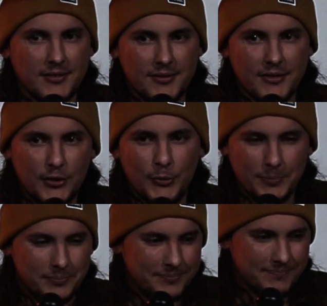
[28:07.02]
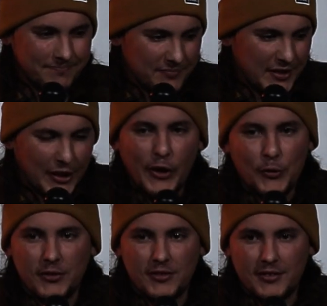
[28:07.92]
just too
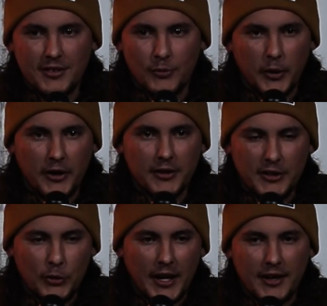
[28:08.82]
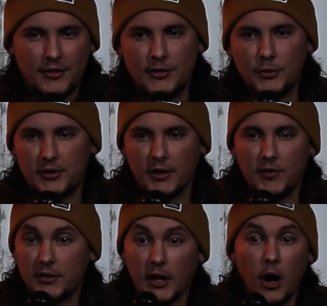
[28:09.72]
close to where you guys do
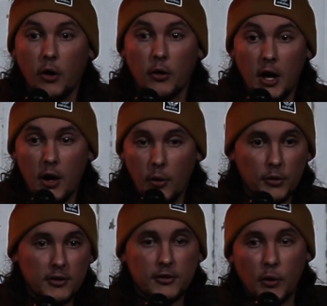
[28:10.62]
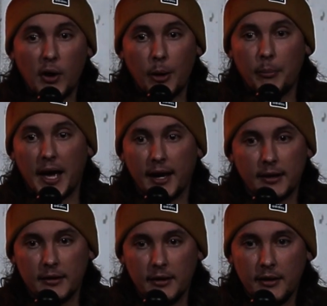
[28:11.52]
stuff. He's like, oh, we'll just go out
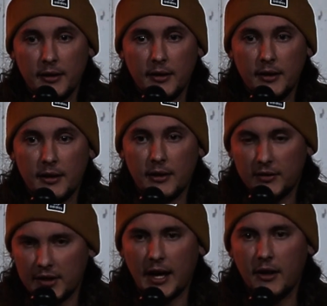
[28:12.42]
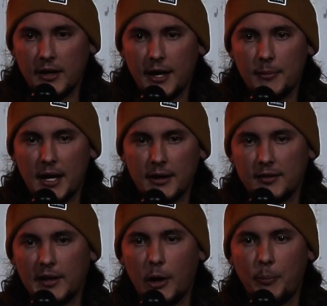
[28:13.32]
back. And I was like, hell yeah, man,
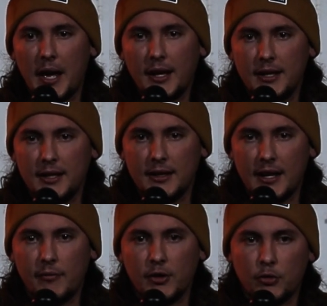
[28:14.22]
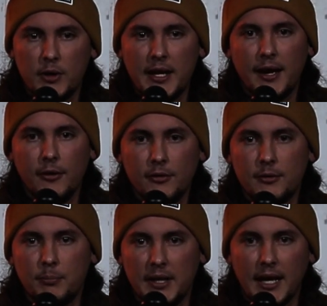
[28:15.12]
because out back, he didn't have a tree
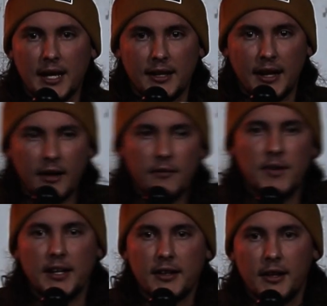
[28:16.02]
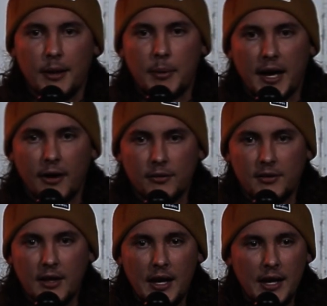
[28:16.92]
house, but he had an elevated
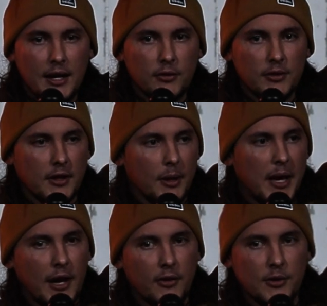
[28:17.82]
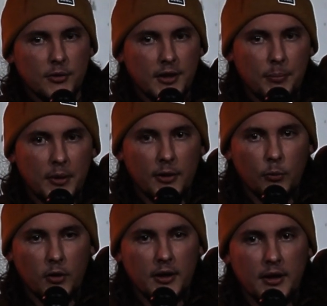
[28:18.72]
clubhouse. It was a clubhouse that was up
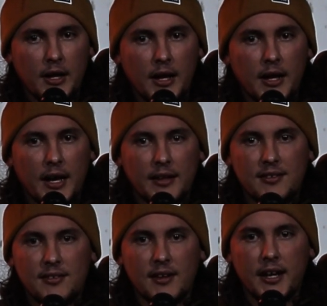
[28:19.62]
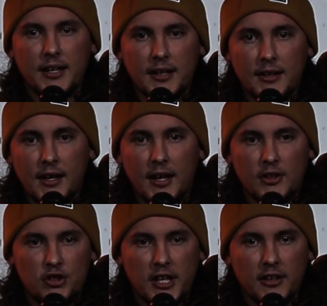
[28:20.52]
on wood. It had siding
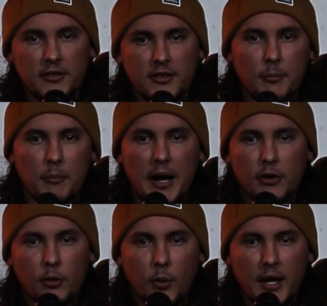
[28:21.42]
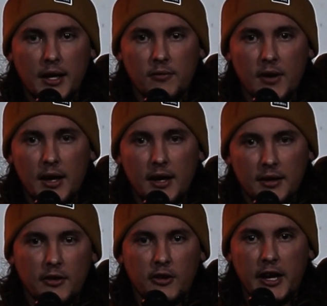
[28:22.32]
and shingles and a microwave
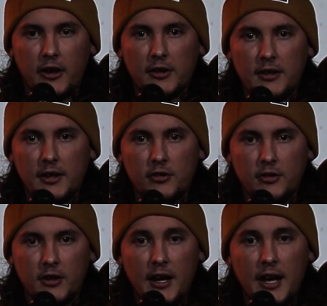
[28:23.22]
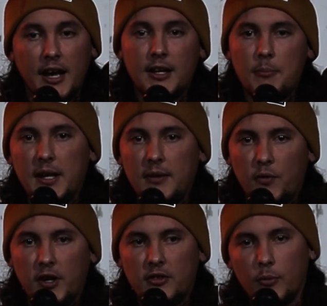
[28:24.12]
and a little air conditioner and a
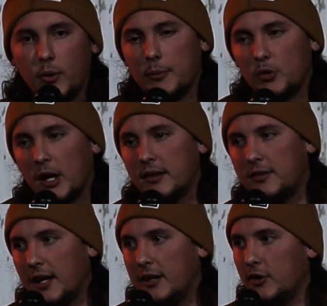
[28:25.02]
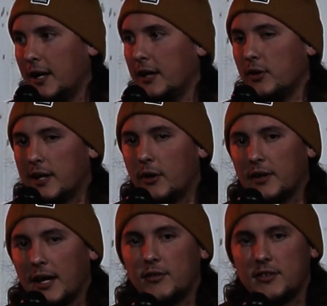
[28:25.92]
mini fridge. So what I'm trying to say to you guys right
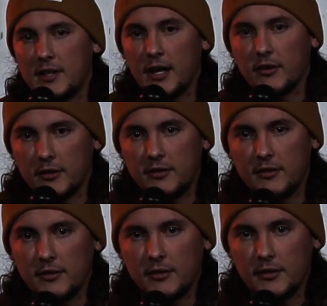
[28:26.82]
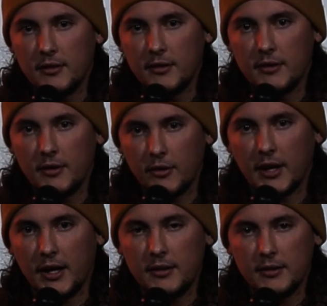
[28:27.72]
now is I have standards,
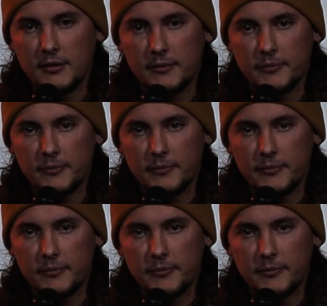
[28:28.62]
okay?